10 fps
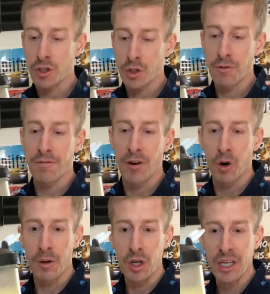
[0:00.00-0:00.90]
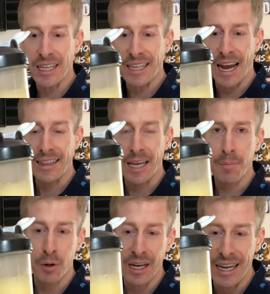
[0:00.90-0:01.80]
do foam, but look at that. They
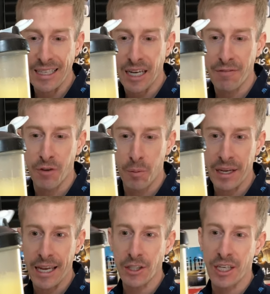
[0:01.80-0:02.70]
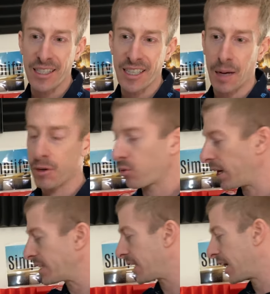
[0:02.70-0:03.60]
put an anti-foaming agent. It's coming
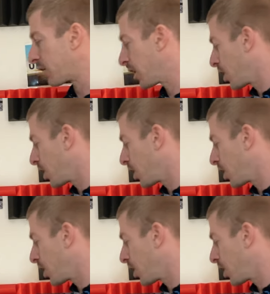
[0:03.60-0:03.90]
right down.